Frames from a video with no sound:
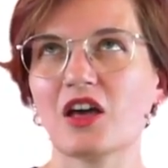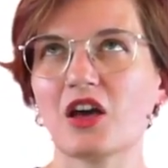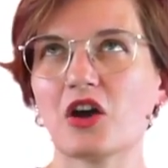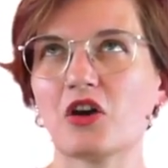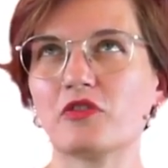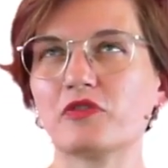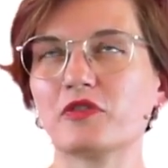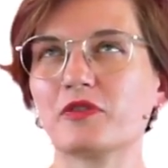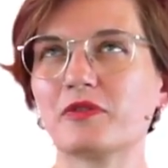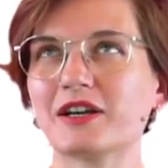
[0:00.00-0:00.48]

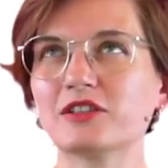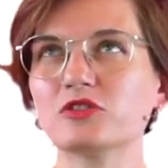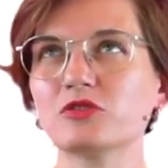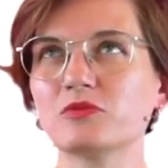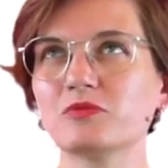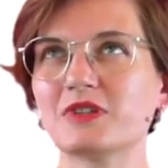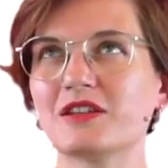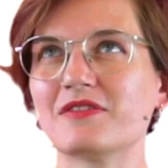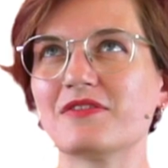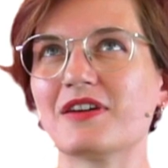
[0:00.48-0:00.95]
of
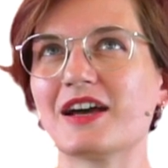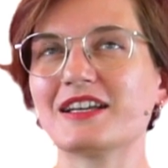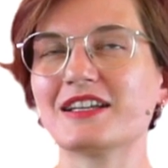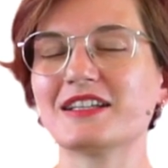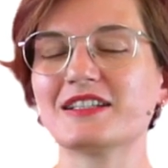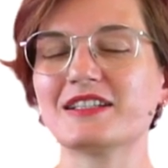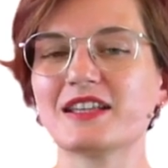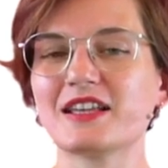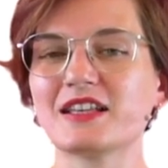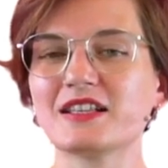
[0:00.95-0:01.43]
quantum
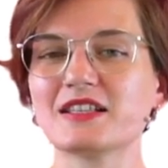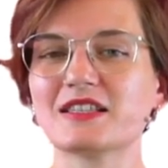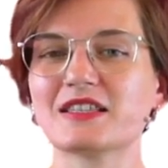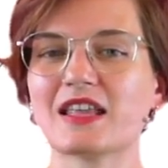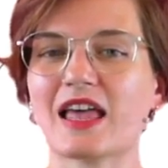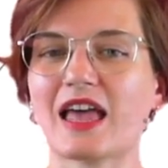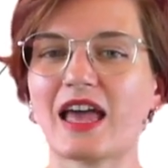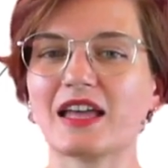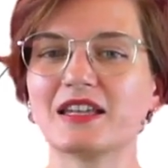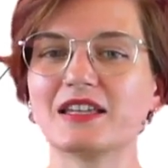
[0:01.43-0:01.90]
devices
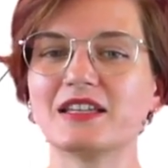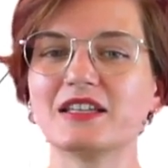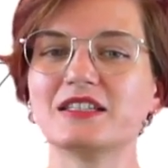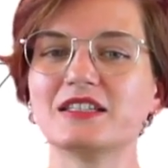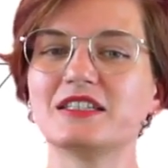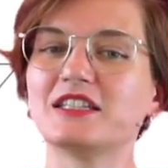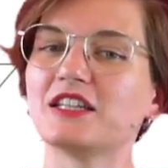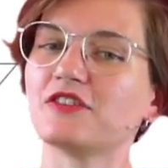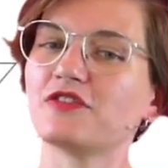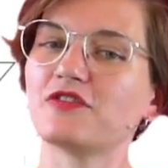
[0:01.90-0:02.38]
at a
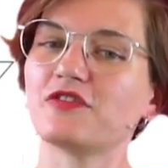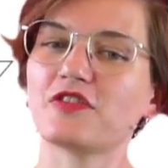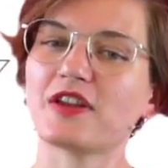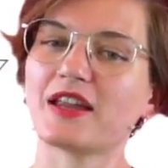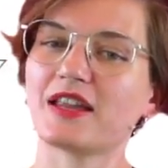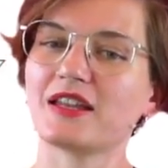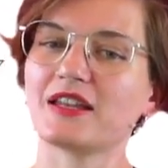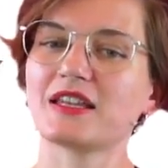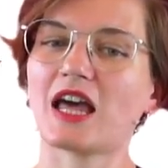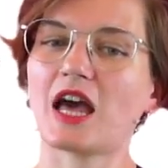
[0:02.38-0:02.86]

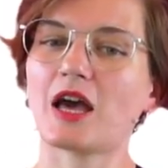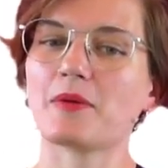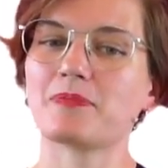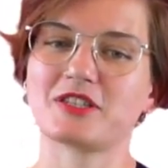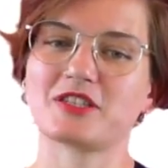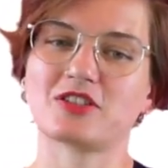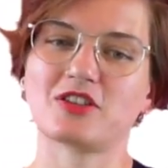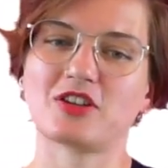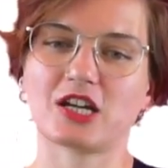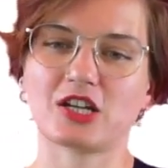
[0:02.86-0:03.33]
different
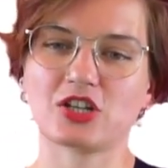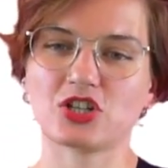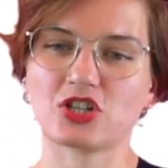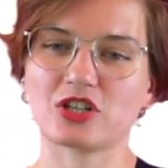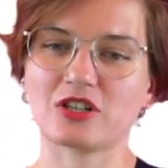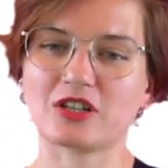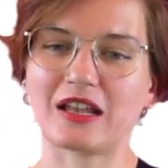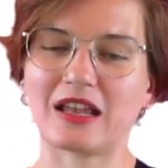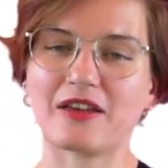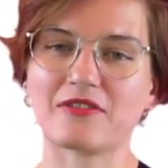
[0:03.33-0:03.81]

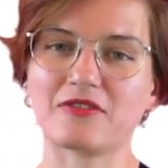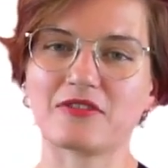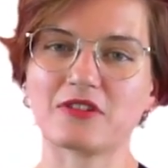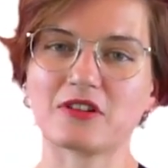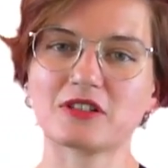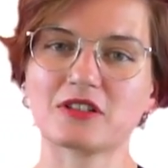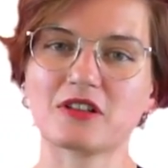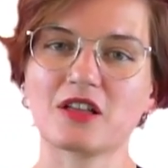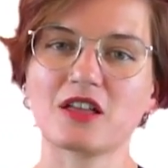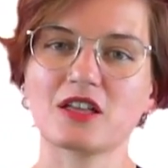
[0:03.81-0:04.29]
abstraction
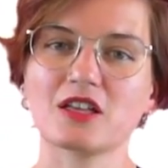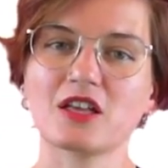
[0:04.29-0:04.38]
level.